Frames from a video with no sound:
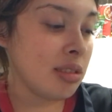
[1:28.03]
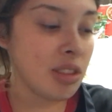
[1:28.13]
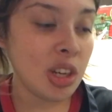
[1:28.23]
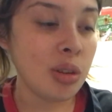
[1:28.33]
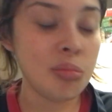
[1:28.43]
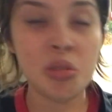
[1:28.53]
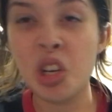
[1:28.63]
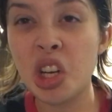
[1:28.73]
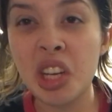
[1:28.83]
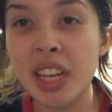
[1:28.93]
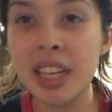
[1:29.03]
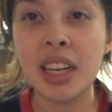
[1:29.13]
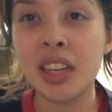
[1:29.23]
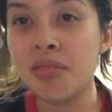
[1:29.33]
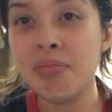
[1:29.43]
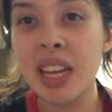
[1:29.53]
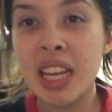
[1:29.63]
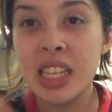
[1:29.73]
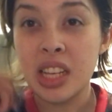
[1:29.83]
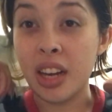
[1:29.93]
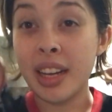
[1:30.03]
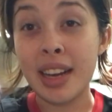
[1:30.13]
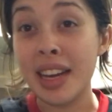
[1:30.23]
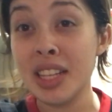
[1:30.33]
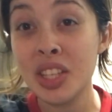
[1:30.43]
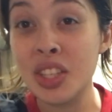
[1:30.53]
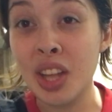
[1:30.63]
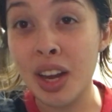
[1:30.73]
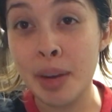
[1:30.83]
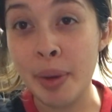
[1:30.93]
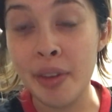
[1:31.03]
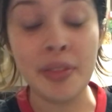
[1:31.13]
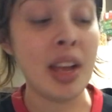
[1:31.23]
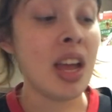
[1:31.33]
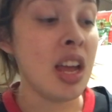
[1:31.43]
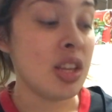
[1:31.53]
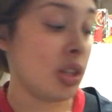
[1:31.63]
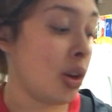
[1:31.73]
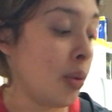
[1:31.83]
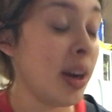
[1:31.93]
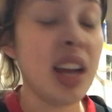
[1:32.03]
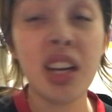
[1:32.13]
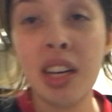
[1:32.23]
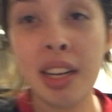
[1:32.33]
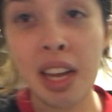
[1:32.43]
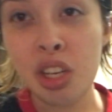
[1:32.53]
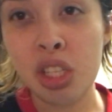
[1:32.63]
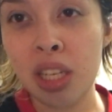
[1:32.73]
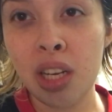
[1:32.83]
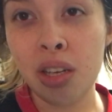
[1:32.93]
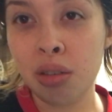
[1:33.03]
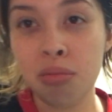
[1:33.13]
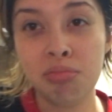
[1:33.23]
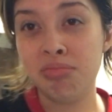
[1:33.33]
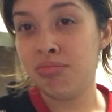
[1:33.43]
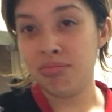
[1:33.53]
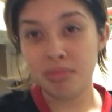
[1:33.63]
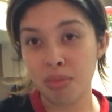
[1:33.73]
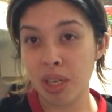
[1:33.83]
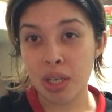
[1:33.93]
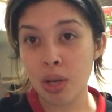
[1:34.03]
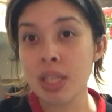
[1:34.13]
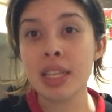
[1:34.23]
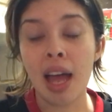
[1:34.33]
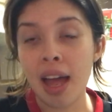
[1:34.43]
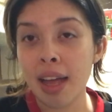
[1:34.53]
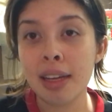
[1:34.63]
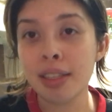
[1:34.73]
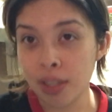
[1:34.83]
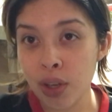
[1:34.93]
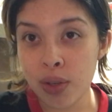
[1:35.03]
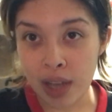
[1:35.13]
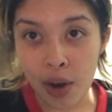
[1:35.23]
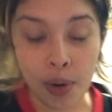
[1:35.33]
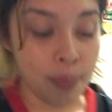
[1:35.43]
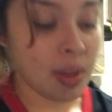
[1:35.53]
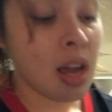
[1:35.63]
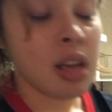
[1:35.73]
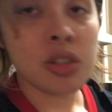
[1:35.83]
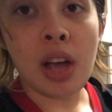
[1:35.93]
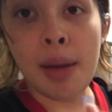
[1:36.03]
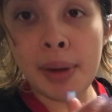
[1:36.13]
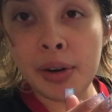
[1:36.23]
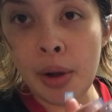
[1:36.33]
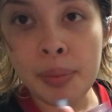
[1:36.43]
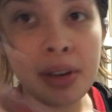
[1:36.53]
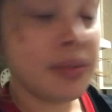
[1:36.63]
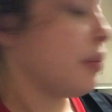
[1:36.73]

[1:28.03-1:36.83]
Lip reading: you know, you're cooking and it gets on it and it does not come off. So when I cook, I usually cook with clothes I use at home. So I have my ground beef.